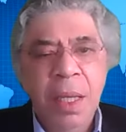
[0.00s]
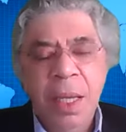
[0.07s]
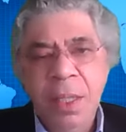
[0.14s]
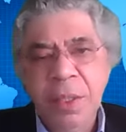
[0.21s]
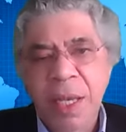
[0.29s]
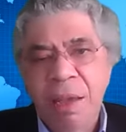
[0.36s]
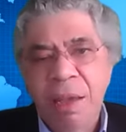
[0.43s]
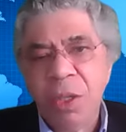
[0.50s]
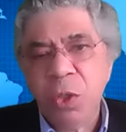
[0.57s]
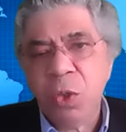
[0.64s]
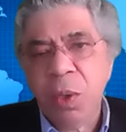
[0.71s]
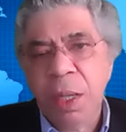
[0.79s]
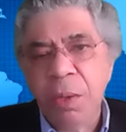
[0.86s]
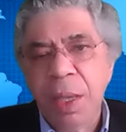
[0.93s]
as having
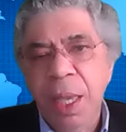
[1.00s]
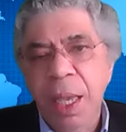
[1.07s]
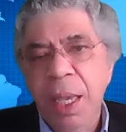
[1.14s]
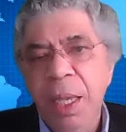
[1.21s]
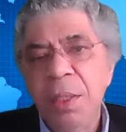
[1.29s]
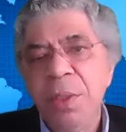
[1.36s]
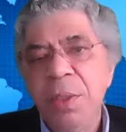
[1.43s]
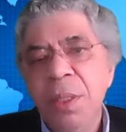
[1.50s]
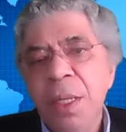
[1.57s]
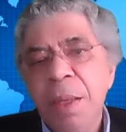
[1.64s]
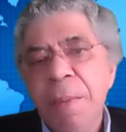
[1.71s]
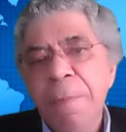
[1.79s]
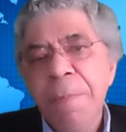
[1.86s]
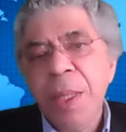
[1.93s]
to allocate
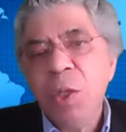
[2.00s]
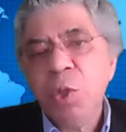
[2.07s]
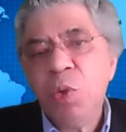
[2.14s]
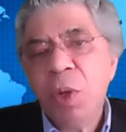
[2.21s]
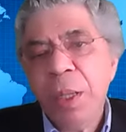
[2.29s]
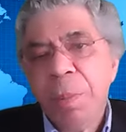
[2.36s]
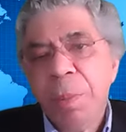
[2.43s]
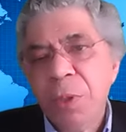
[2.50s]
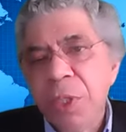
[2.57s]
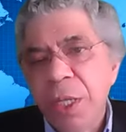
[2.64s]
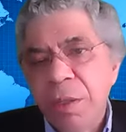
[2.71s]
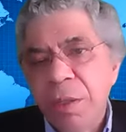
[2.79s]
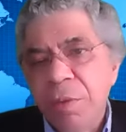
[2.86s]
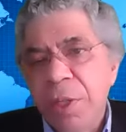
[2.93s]

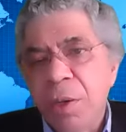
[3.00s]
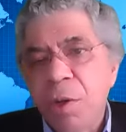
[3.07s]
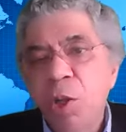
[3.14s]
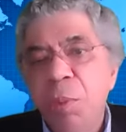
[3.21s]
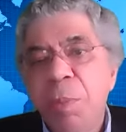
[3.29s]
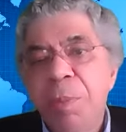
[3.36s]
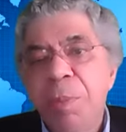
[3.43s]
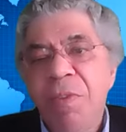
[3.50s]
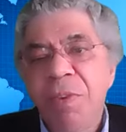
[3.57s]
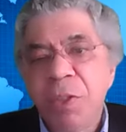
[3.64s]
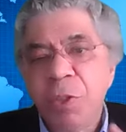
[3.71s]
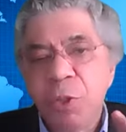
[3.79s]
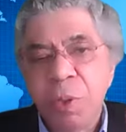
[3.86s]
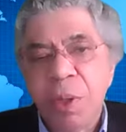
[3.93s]
20% of their global
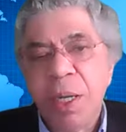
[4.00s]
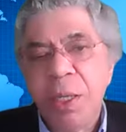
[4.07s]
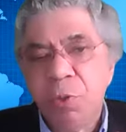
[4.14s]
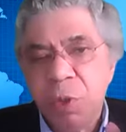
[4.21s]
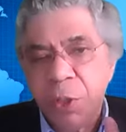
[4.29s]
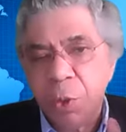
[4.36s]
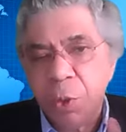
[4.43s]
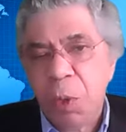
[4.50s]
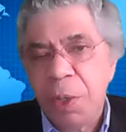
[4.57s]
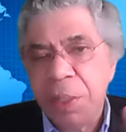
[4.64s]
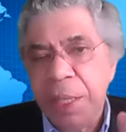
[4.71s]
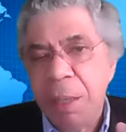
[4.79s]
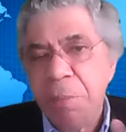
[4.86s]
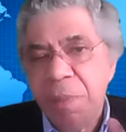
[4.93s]
profits to countries where
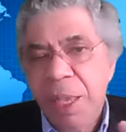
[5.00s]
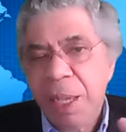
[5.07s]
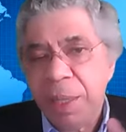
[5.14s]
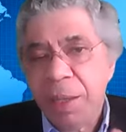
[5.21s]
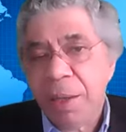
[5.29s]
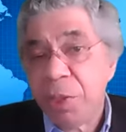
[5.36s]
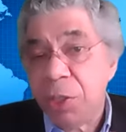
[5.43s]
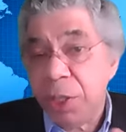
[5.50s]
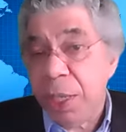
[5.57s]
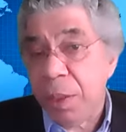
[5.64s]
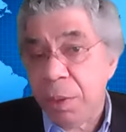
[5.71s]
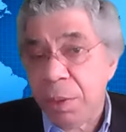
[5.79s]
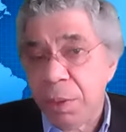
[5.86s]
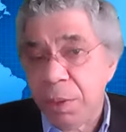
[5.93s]
they make their
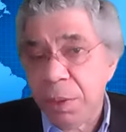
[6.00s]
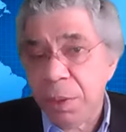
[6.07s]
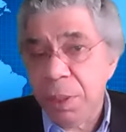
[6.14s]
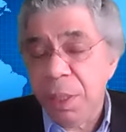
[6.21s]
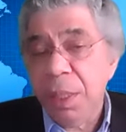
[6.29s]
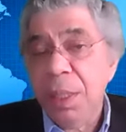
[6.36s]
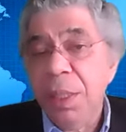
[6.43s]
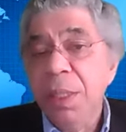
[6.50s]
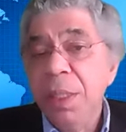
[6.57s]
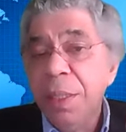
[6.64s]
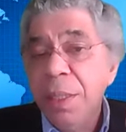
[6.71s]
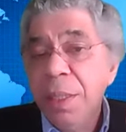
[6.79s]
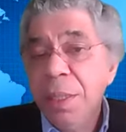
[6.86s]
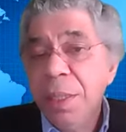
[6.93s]
sales.
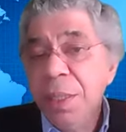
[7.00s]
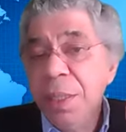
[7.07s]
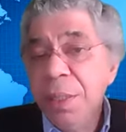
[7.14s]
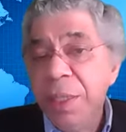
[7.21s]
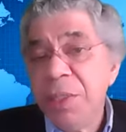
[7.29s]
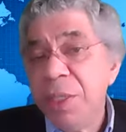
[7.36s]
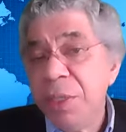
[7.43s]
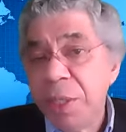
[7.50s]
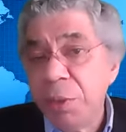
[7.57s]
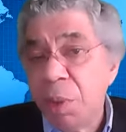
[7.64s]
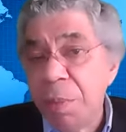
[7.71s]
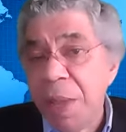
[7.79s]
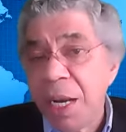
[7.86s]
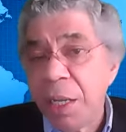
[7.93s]
This is a
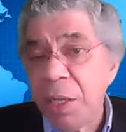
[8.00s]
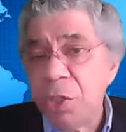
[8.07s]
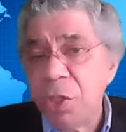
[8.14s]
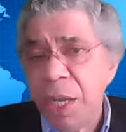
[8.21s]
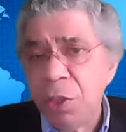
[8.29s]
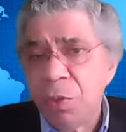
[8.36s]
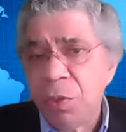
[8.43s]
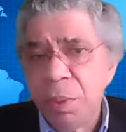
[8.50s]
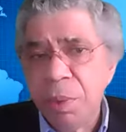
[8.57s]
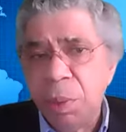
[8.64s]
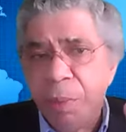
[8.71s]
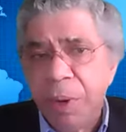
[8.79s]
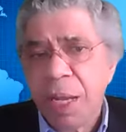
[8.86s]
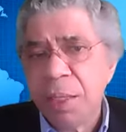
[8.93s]
dramatic change from the
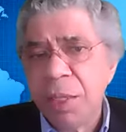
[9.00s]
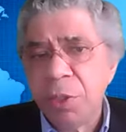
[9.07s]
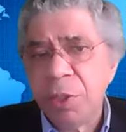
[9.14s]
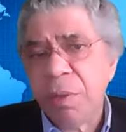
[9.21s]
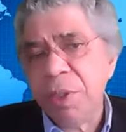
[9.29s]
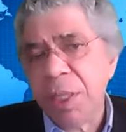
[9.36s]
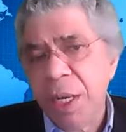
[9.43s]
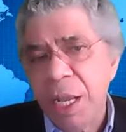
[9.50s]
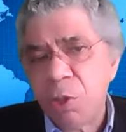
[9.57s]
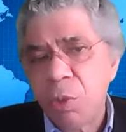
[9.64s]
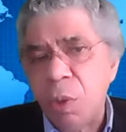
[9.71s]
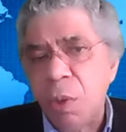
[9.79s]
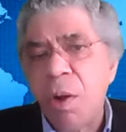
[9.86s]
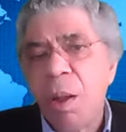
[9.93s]
practice of
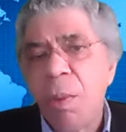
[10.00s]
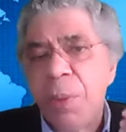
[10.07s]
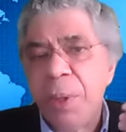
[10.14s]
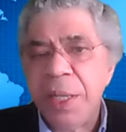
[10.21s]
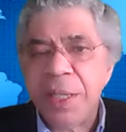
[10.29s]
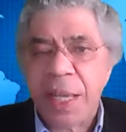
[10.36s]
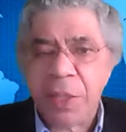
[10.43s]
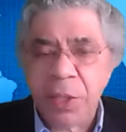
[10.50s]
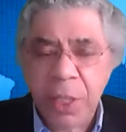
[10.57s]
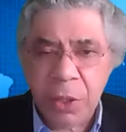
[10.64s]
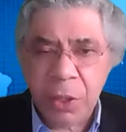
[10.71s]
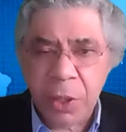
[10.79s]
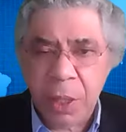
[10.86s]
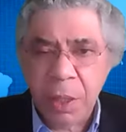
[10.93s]
international corporate
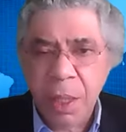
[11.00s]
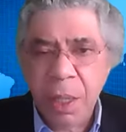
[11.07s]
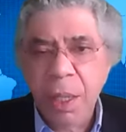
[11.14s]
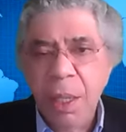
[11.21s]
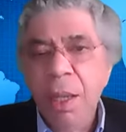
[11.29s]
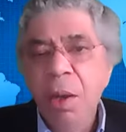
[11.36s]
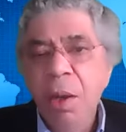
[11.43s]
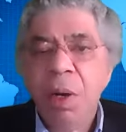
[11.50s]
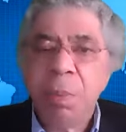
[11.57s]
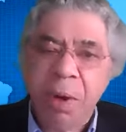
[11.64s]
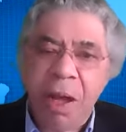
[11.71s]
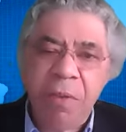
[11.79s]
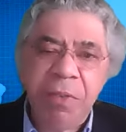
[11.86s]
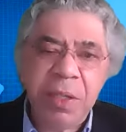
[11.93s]
taxation, where
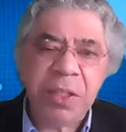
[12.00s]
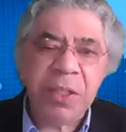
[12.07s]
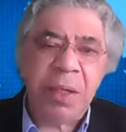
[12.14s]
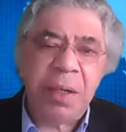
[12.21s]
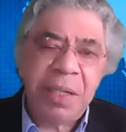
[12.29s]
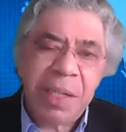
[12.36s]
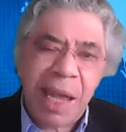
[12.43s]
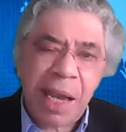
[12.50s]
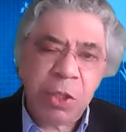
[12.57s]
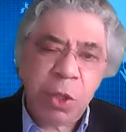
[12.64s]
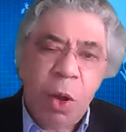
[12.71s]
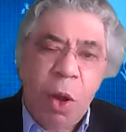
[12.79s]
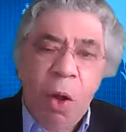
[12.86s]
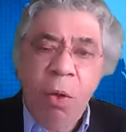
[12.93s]
profits are
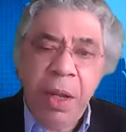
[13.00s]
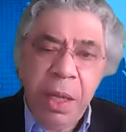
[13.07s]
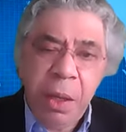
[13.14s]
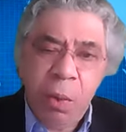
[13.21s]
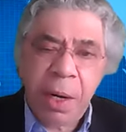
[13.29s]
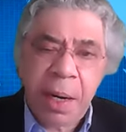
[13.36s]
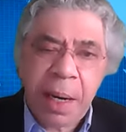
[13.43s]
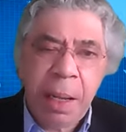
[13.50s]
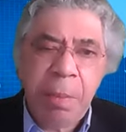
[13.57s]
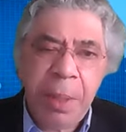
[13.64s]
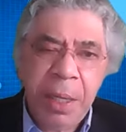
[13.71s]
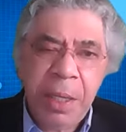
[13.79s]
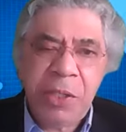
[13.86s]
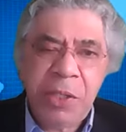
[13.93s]
taxed only where
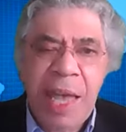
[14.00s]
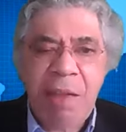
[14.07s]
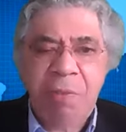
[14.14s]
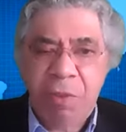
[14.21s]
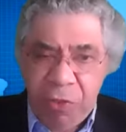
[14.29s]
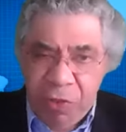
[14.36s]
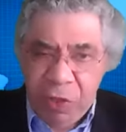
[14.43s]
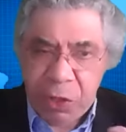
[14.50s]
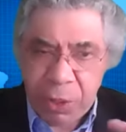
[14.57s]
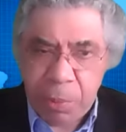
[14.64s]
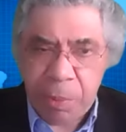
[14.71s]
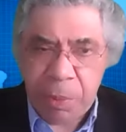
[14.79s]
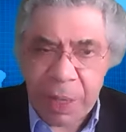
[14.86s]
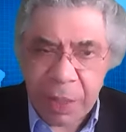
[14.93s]
companies have a
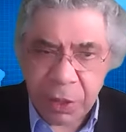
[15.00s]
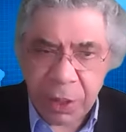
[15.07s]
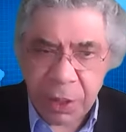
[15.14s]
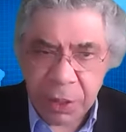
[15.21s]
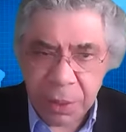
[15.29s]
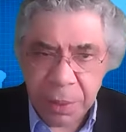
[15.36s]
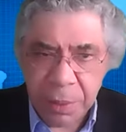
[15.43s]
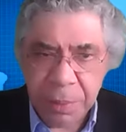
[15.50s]
physical presence.